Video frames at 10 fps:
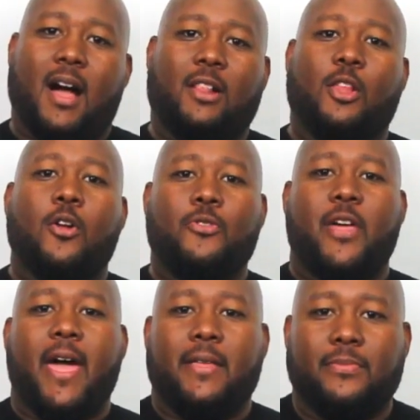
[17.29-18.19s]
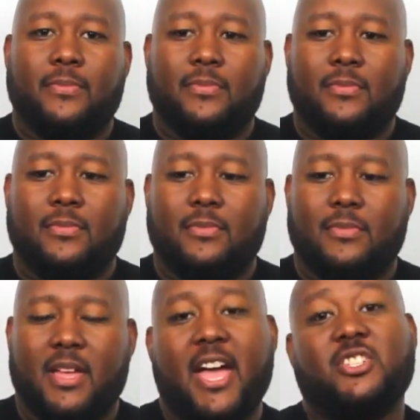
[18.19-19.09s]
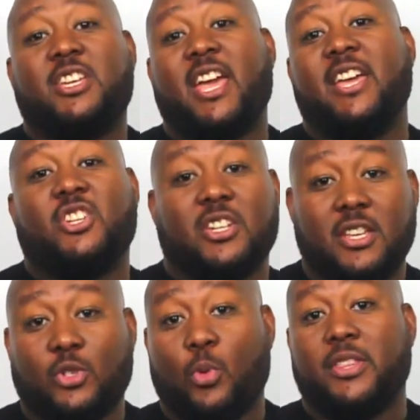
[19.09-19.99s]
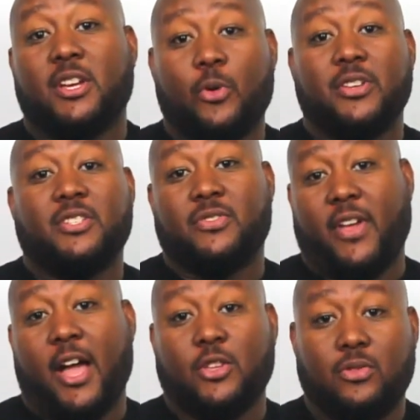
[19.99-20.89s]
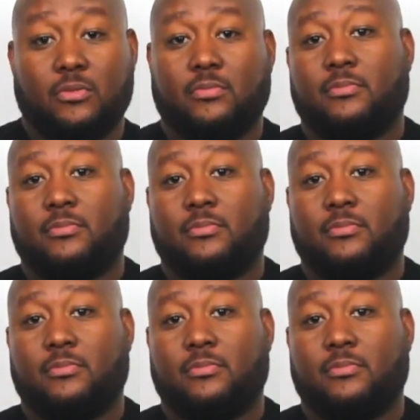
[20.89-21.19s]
I learned that education is what increases value,